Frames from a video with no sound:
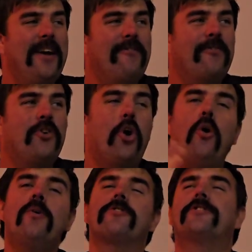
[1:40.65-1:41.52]
of
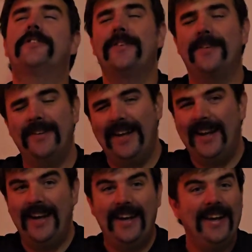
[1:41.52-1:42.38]
course
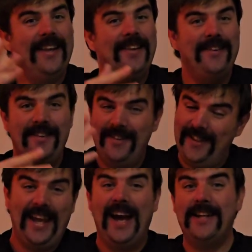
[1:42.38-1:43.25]

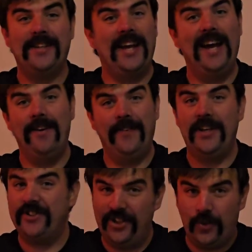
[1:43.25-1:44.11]
they had to have
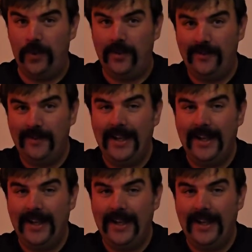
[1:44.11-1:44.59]
a sequel.